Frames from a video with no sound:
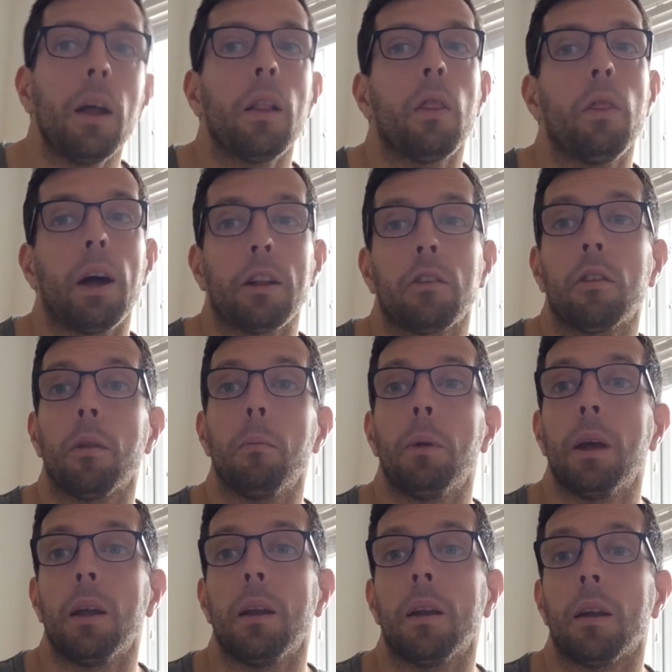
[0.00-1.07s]
That's the
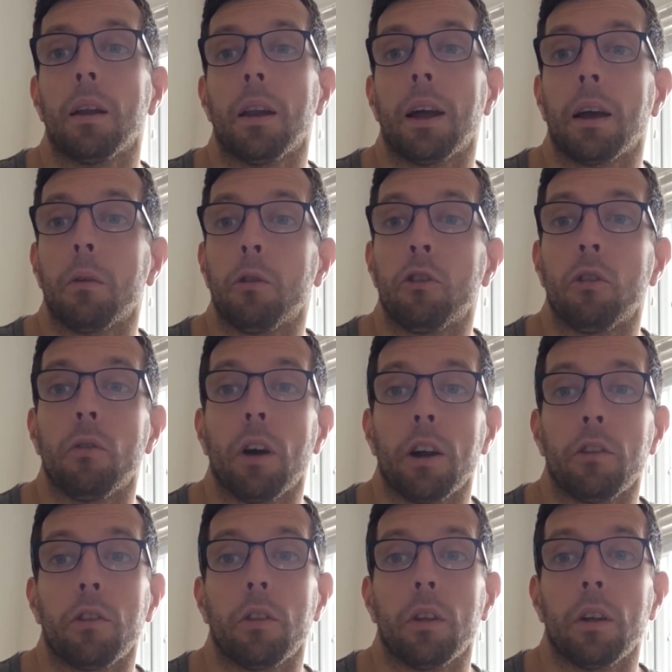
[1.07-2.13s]
main language
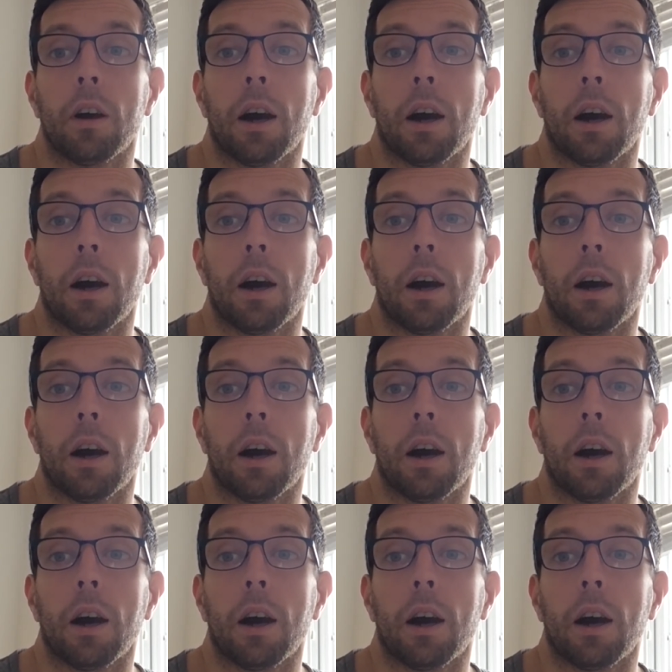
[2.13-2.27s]
device that